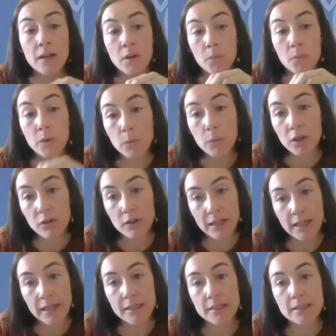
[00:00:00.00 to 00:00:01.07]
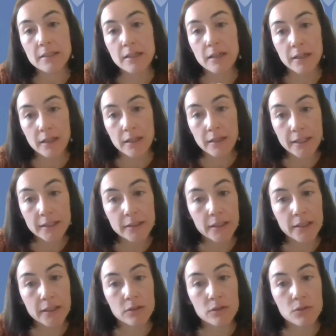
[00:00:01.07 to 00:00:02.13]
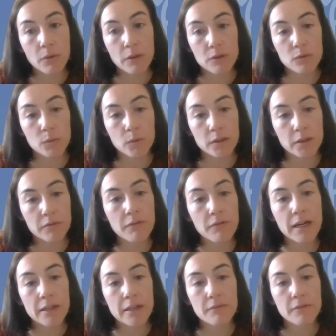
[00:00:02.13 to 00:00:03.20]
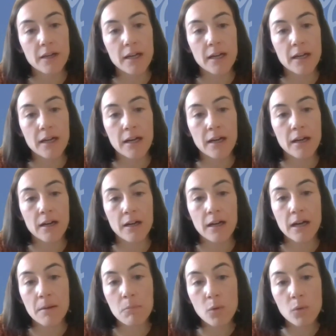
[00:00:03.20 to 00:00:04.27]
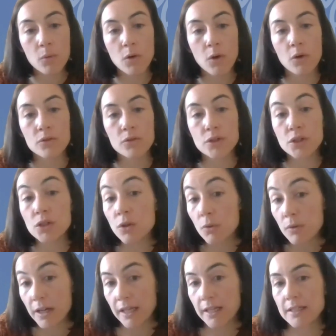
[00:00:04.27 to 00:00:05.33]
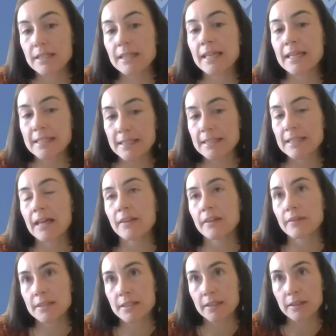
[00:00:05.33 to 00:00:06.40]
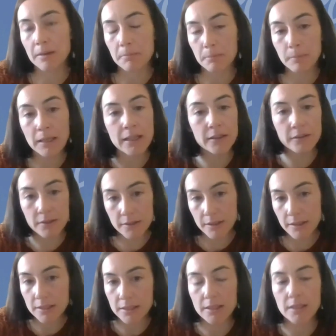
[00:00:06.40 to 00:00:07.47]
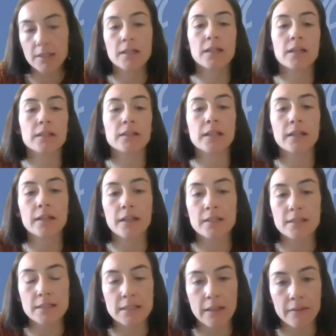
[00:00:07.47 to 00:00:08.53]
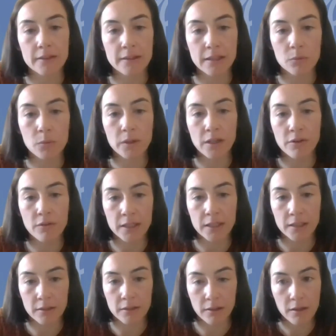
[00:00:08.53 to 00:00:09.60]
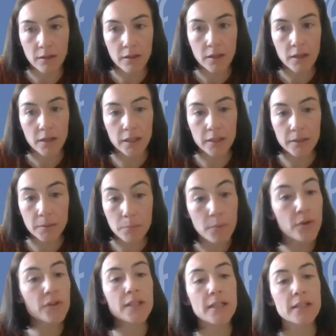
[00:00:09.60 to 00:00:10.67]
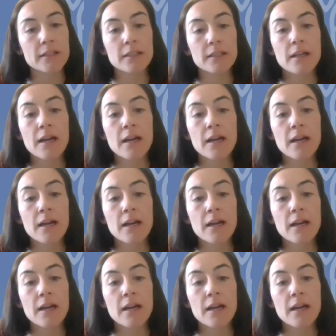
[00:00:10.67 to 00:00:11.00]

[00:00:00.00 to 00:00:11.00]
We will organize later in 2025 a module on showcase case studies, setup plans, these 10 case studies that we are running in the project,